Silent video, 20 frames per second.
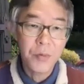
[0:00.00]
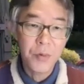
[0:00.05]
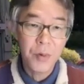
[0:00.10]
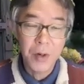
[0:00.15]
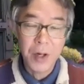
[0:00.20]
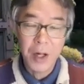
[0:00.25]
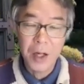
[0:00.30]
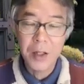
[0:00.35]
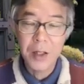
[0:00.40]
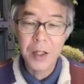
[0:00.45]

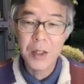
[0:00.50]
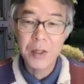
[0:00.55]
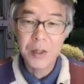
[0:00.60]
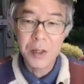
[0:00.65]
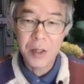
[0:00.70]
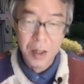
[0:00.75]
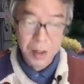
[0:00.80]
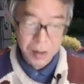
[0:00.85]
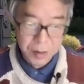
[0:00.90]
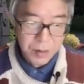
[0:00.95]
for any
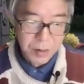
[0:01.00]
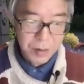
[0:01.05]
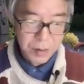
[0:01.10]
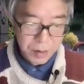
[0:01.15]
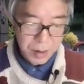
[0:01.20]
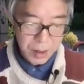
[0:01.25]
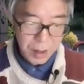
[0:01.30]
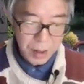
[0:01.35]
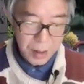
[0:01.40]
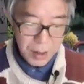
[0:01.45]
tau.
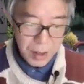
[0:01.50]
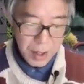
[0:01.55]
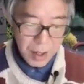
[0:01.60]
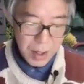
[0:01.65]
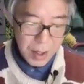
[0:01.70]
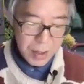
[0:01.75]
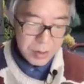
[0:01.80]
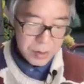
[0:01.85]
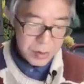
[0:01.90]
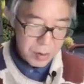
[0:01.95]
Okay,
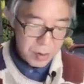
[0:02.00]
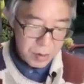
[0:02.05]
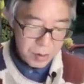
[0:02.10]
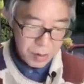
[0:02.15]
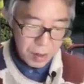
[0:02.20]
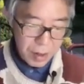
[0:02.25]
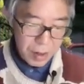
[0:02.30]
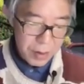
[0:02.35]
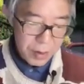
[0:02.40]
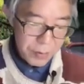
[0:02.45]
so
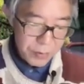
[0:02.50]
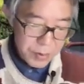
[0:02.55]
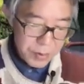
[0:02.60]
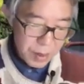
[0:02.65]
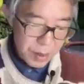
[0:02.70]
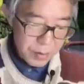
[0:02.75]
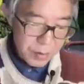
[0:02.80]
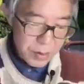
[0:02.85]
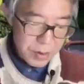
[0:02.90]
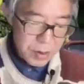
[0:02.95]
if
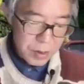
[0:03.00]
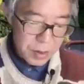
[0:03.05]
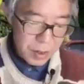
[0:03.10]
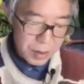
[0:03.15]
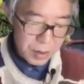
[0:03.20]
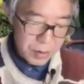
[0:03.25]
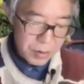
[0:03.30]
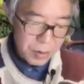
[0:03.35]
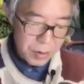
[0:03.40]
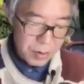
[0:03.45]
tau is
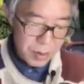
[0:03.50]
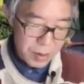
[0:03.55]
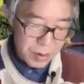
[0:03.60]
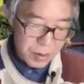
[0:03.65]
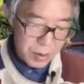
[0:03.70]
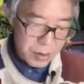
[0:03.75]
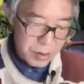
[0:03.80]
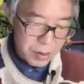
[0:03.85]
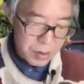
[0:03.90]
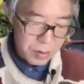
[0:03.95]
larger, then
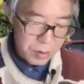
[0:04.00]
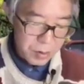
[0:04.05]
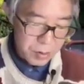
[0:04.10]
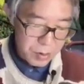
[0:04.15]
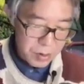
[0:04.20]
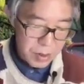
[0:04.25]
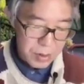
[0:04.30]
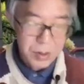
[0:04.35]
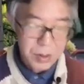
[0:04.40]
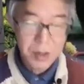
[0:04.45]
this
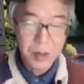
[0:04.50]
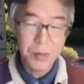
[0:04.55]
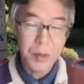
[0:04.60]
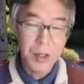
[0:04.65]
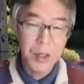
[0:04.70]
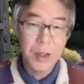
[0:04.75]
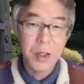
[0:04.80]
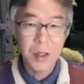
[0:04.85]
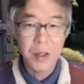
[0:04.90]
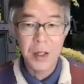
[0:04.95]
loses the
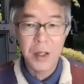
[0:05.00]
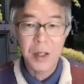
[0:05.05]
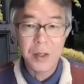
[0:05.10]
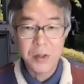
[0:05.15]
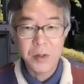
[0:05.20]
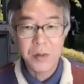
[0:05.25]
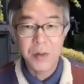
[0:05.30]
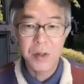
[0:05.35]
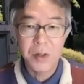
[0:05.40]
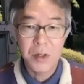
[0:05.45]
meaning
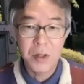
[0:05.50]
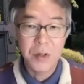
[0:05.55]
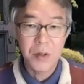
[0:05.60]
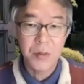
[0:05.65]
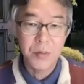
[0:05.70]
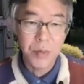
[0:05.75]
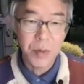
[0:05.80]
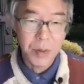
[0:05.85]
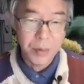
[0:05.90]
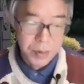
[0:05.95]
as
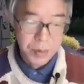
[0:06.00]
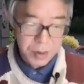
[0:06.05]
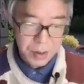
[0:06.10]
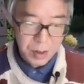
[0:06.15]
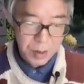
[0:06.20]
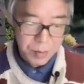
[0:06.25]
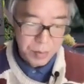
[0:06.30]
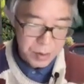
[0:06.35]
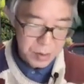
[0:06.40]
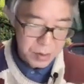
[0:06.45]
transition
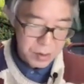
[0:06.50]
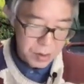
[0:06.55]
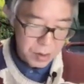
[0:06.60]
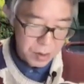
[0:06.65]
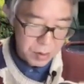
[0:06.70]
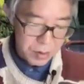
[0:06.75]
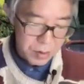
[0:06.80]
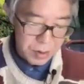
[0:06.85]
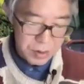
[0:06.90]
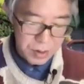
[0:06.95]
probability, but
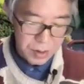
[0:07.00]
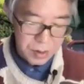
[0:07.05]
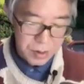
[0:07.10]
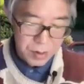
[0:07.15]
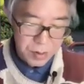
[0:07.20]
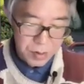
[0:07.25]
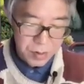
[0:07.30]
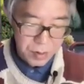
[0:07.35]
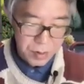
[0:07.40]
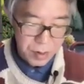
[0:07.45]
still this is
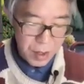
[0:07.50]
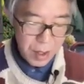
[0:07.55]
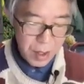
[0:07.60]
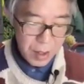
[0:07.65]
true.